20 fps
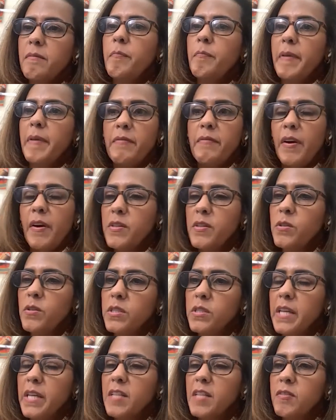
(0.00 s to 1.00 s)
been very
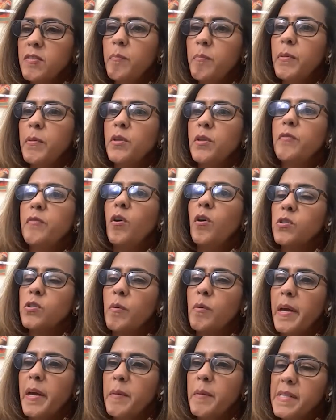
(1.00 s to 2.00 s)
successful, but you've also
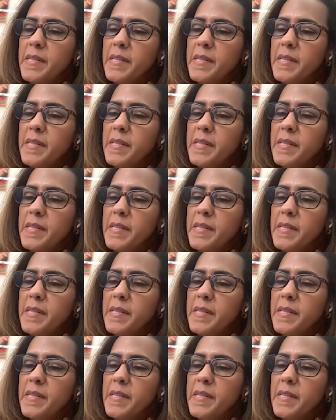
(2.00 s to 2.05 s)
made